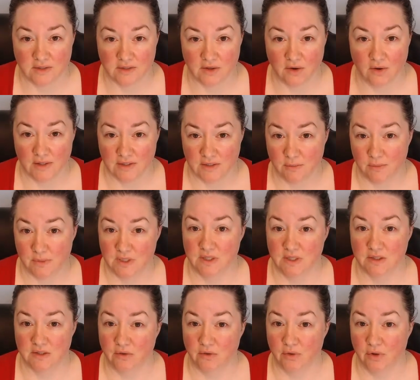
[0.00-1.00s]
So as a
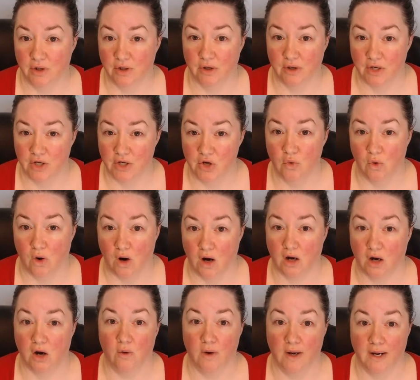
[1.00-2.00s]
business owner, you are
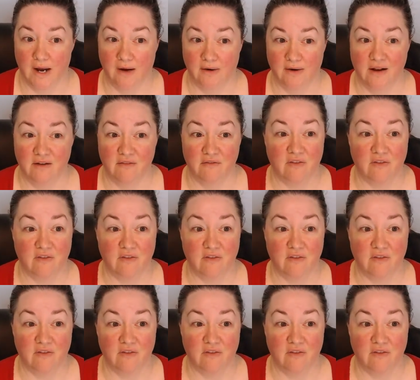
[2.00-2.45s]
going out and